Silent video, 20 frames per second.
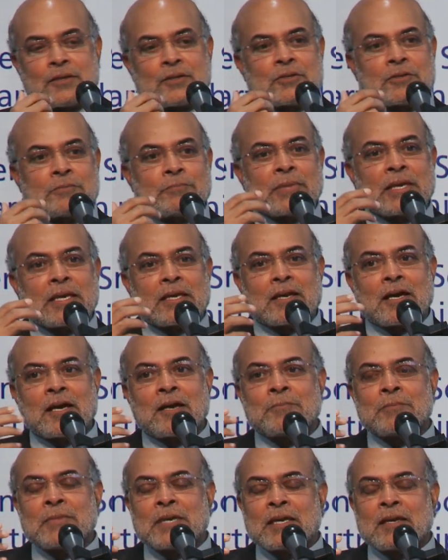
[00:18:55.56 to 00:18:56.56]
to
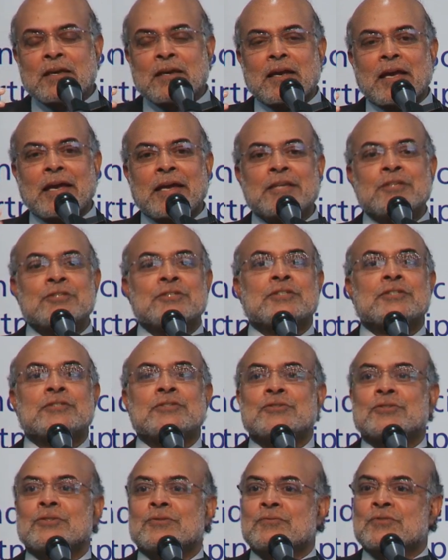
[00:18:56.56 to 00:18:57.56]
becoming
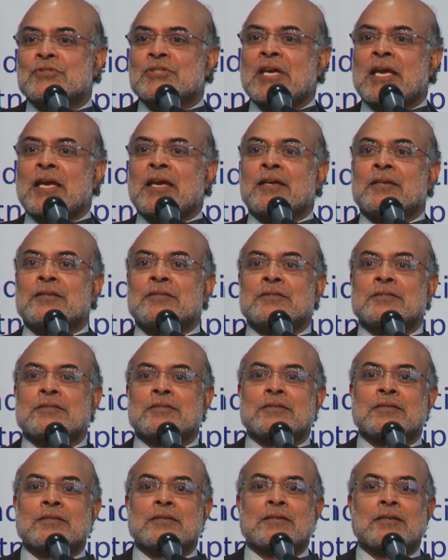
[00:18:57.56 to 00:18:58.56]
engines of
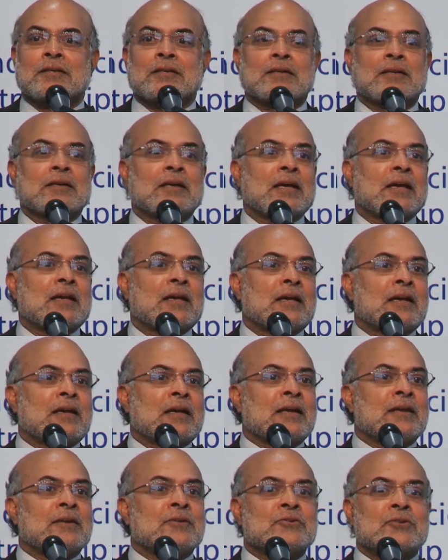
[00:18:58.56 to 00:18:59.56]
change
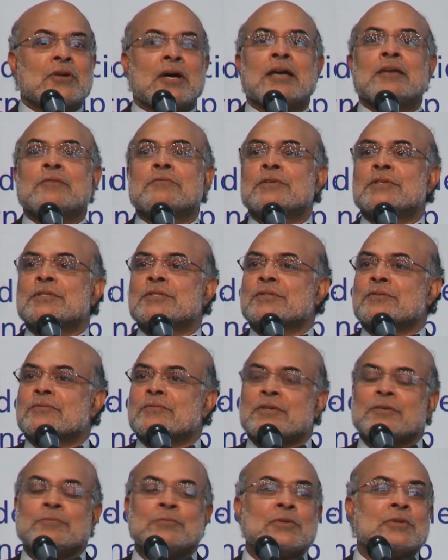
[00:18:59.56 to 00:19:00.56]
and drivers
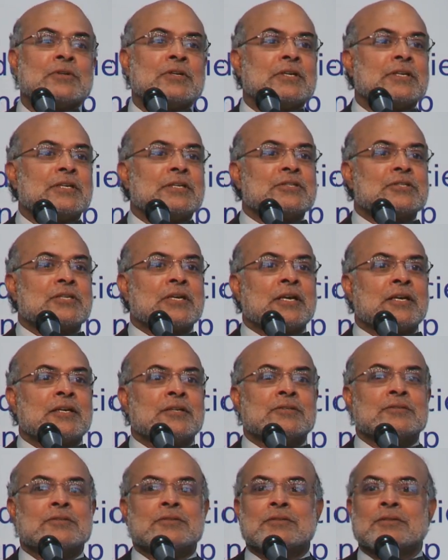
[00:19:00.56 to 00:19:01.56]
of community
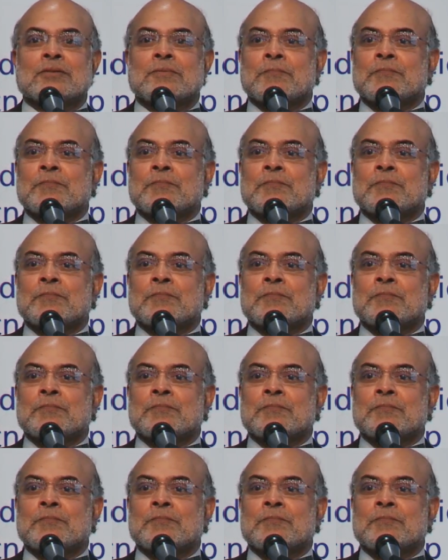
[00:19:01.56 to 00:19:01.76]
change